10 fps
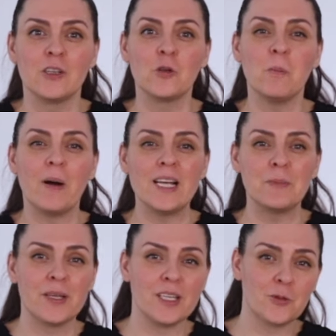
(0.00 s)
you
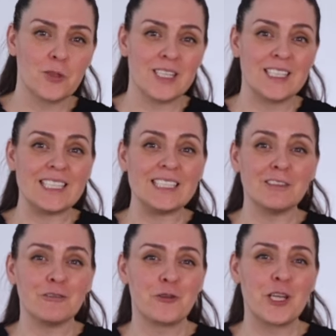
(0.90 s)
might be interested in
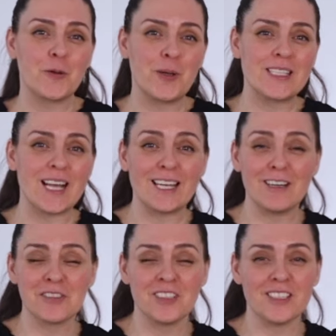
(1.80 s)
the free quiz I
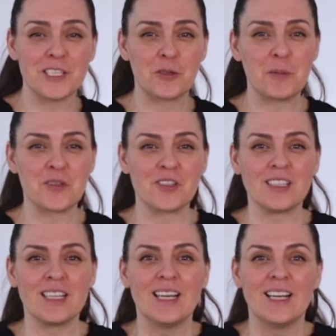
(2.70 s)
left in the description.